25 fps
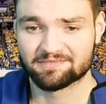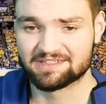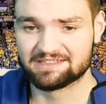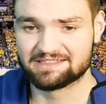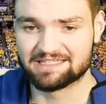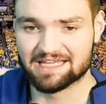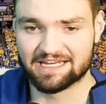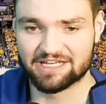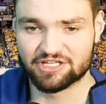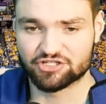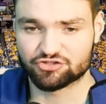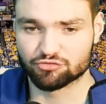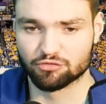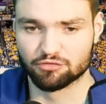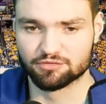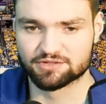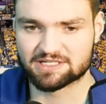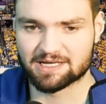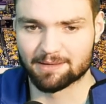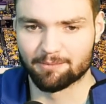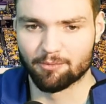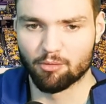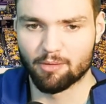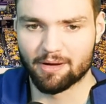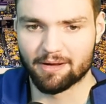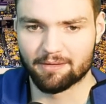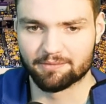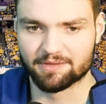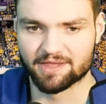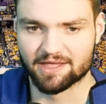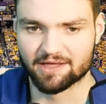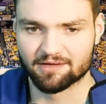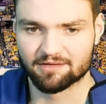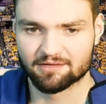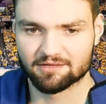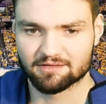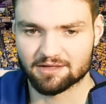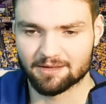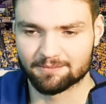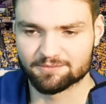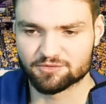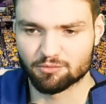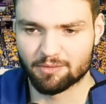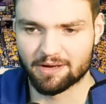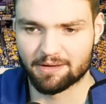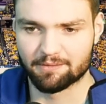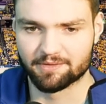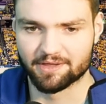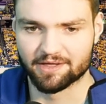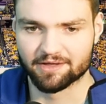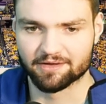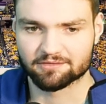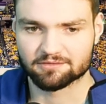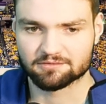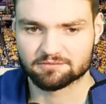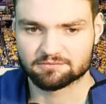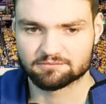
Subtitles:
Denny Schroeder's come away with it. Comes away with it.